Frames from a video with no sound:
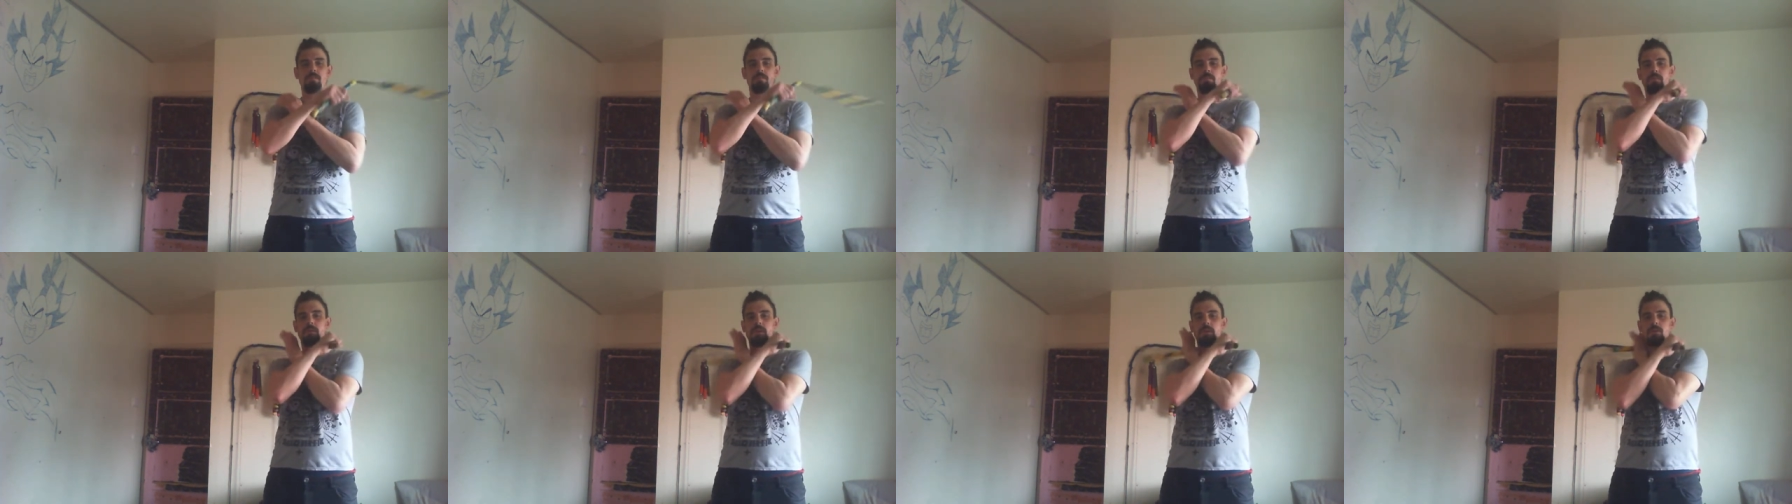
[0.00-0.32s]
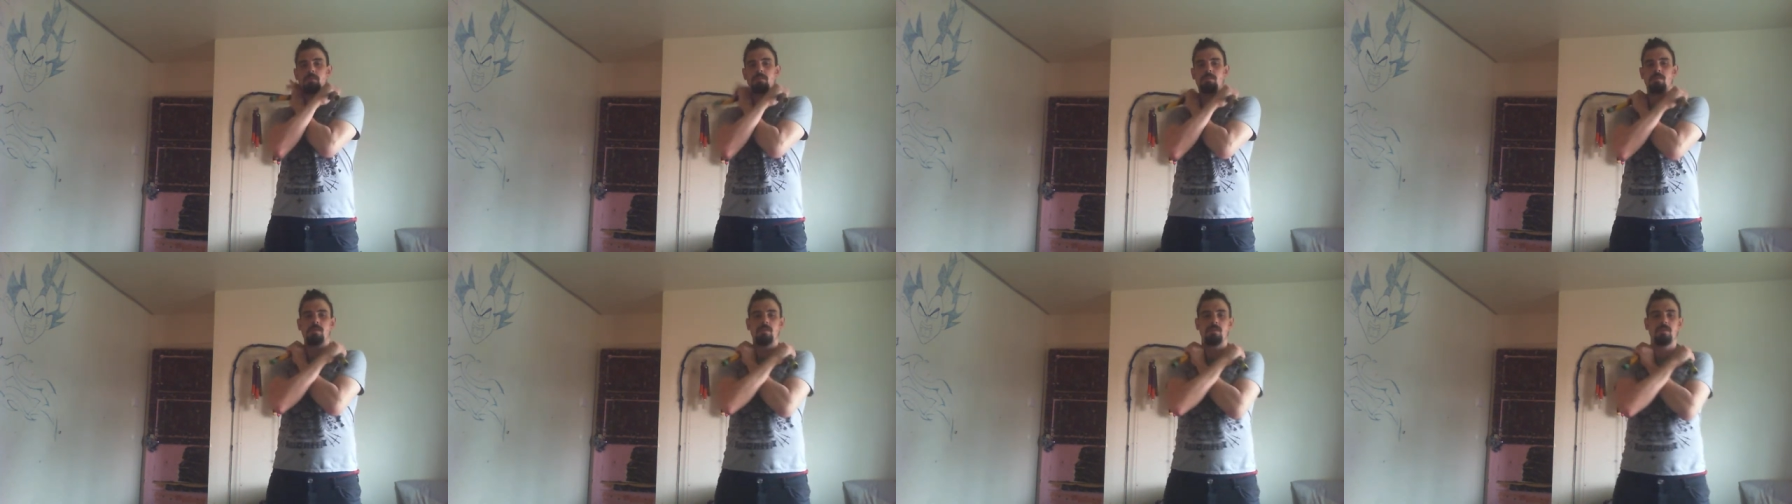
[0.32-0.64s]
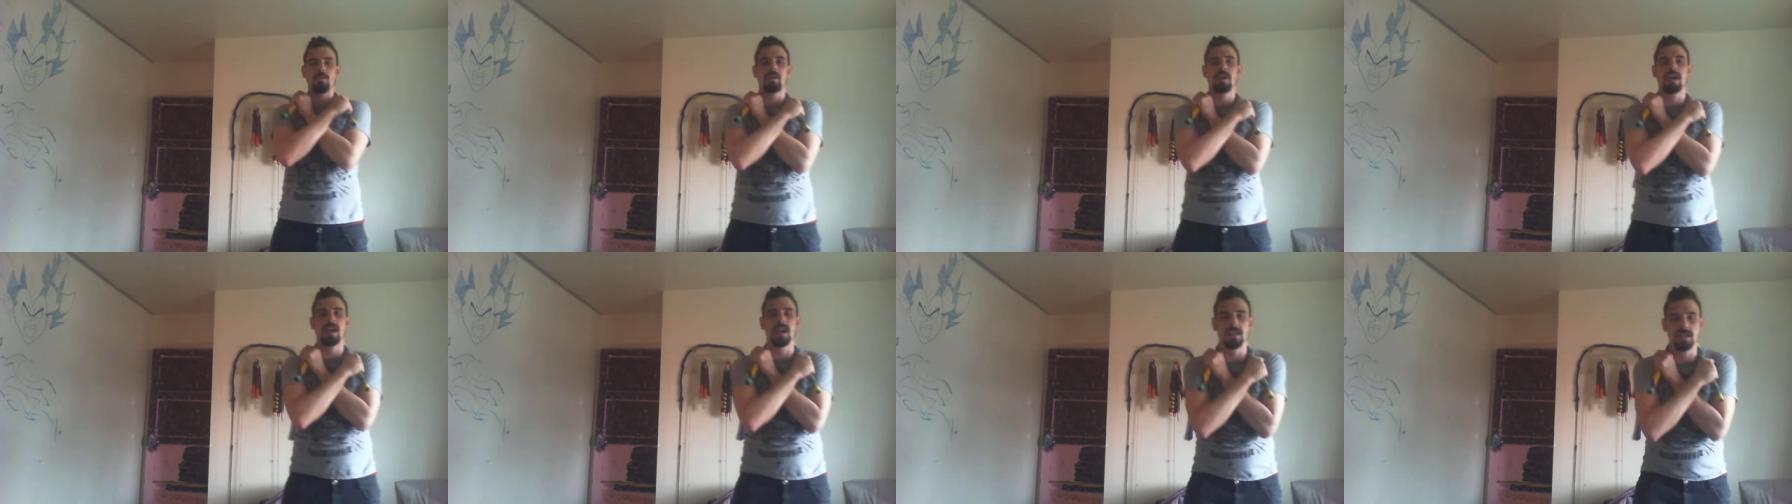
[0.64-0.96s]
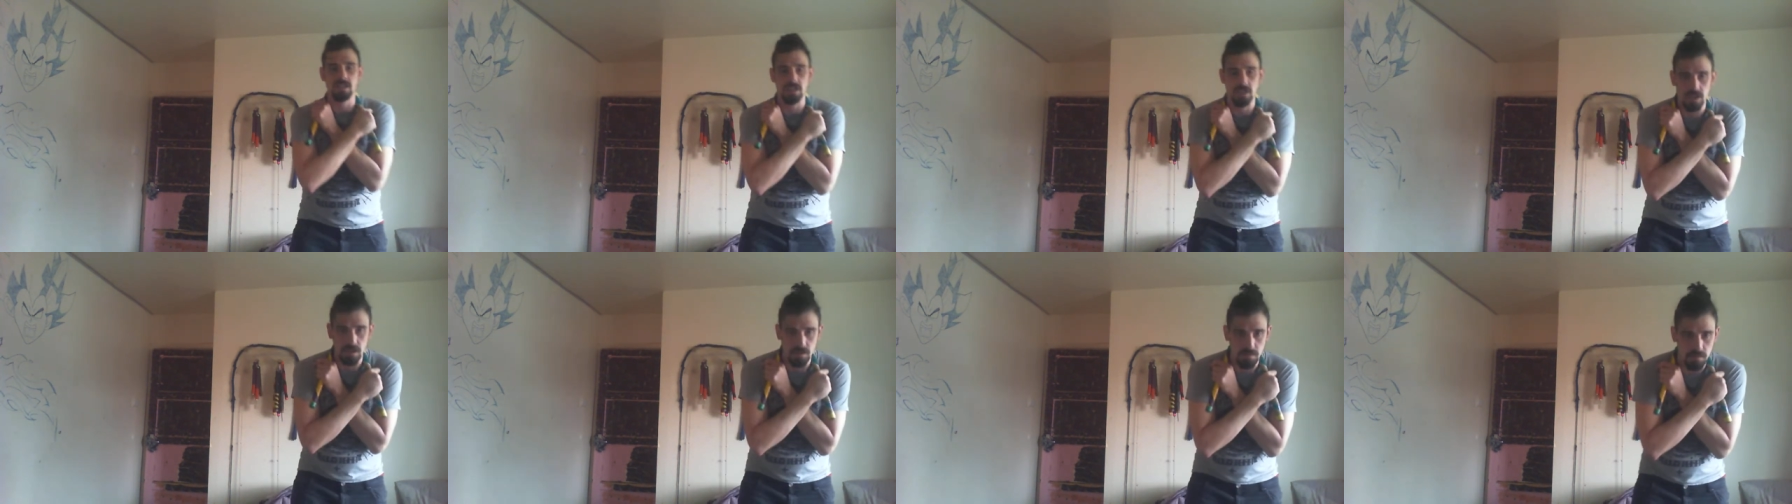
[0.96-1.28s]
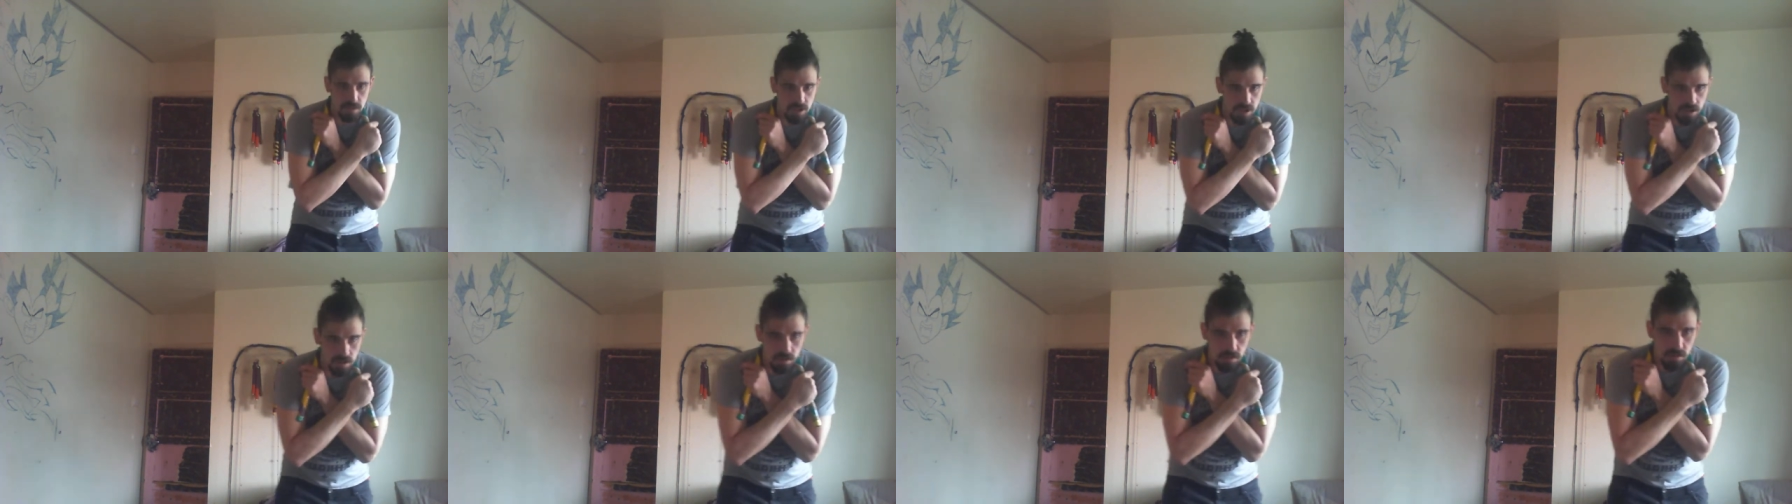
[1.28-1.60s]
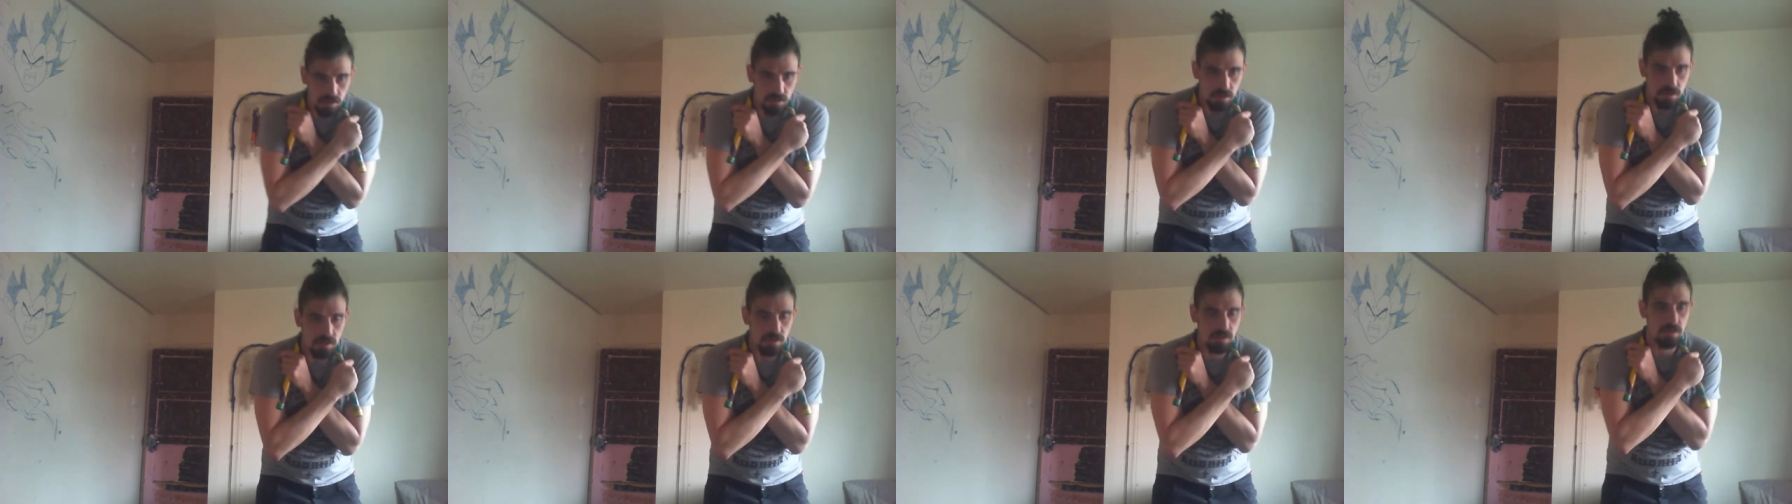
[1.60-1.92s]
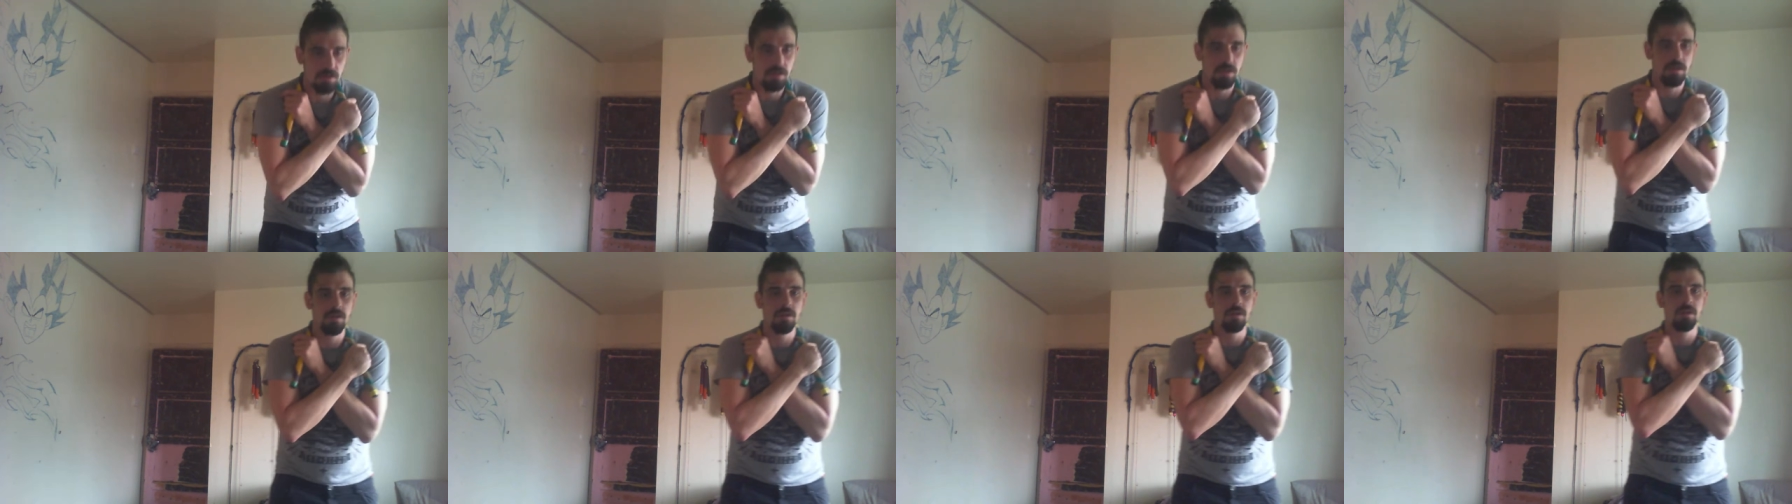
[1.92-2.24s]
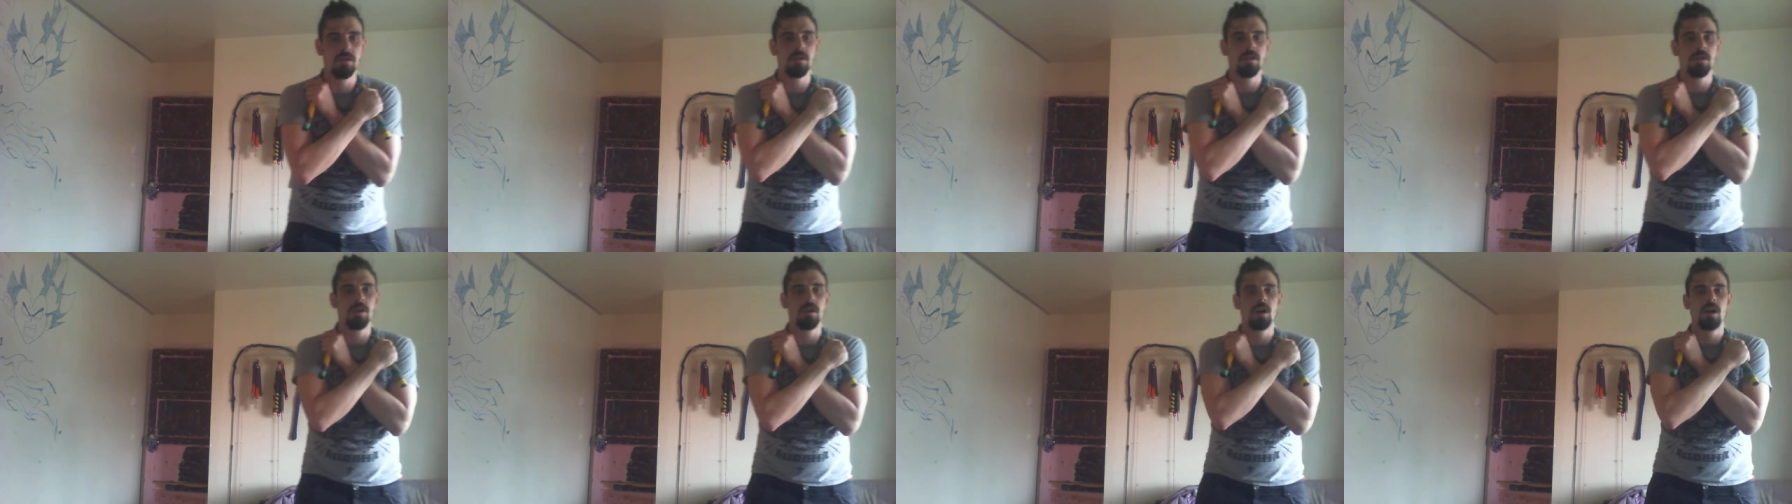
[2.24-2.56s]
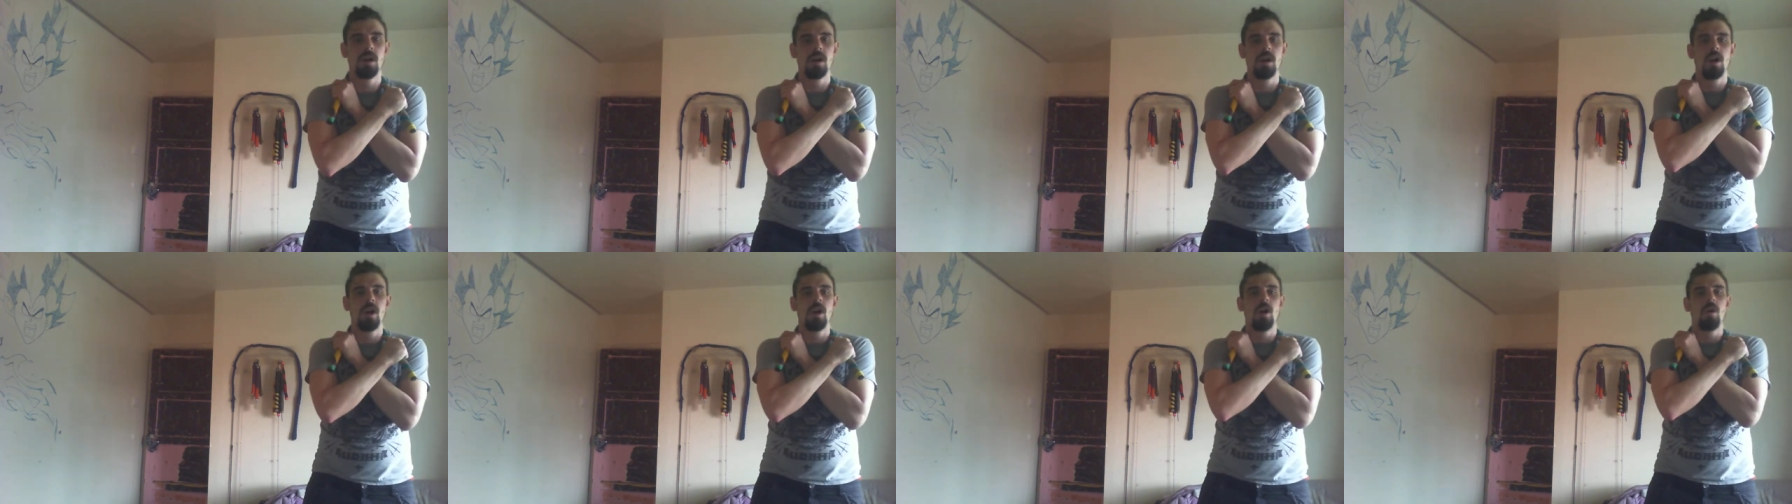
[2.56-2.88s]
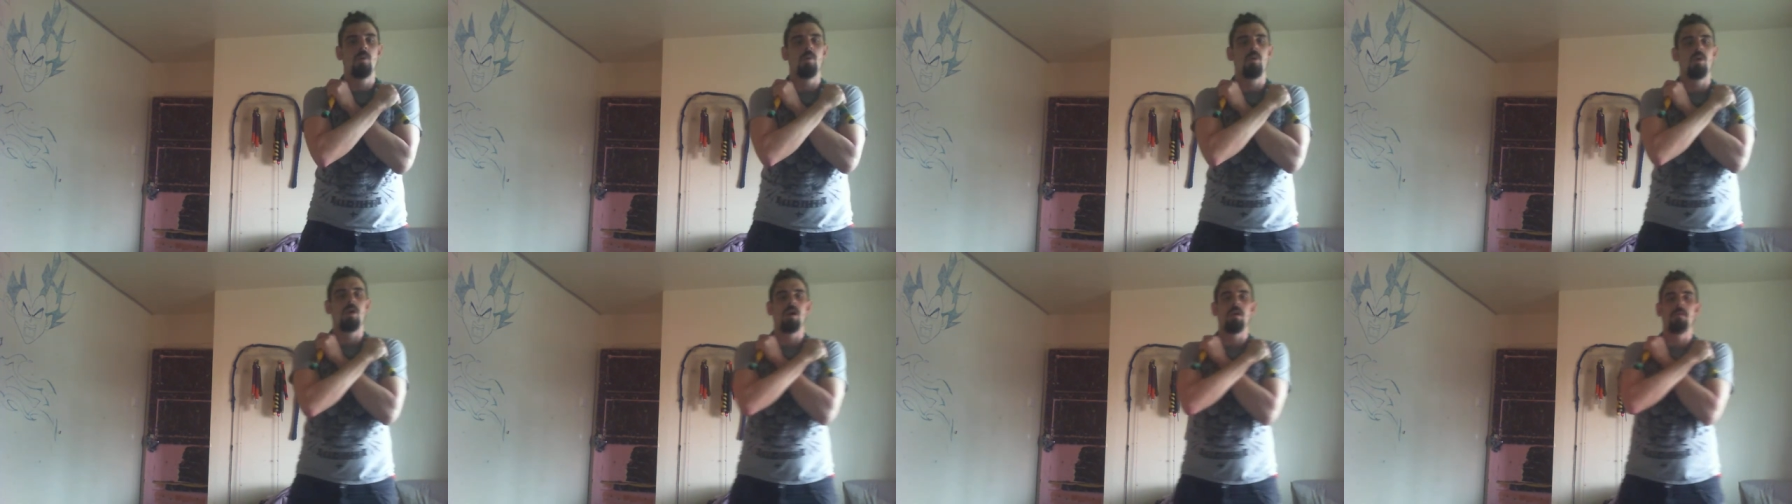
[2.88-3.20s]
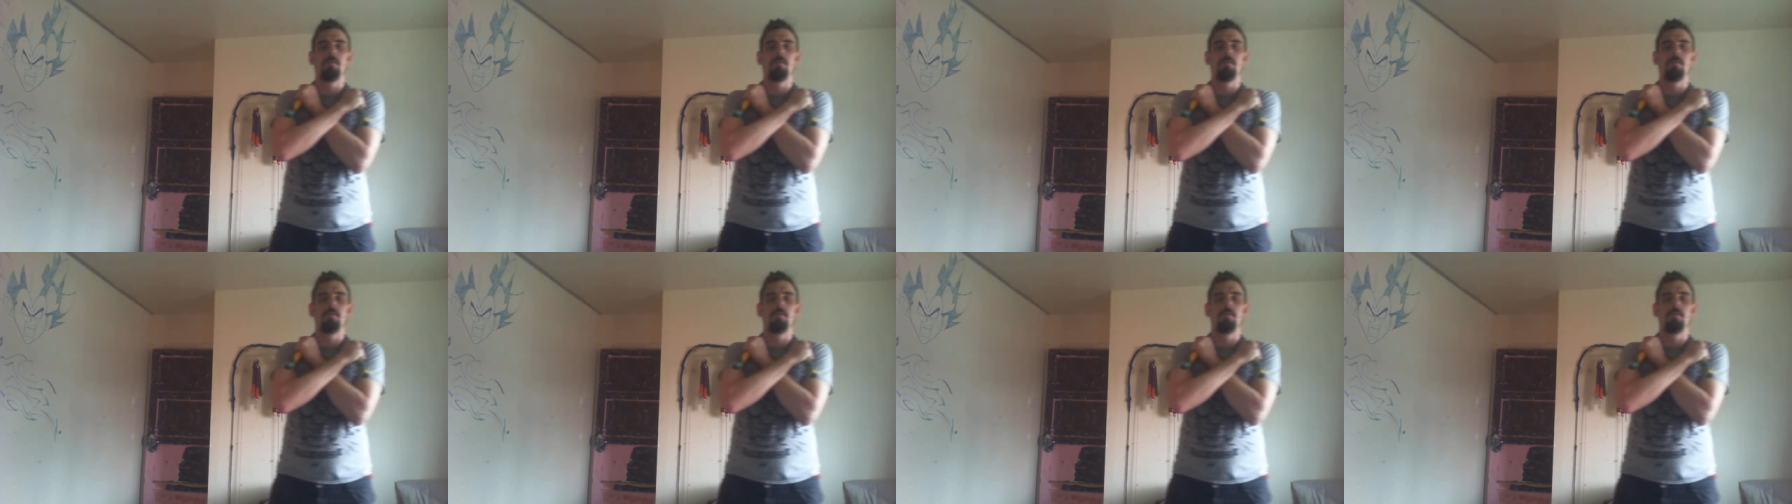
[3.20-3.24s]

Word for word: boom I'm catching the middle what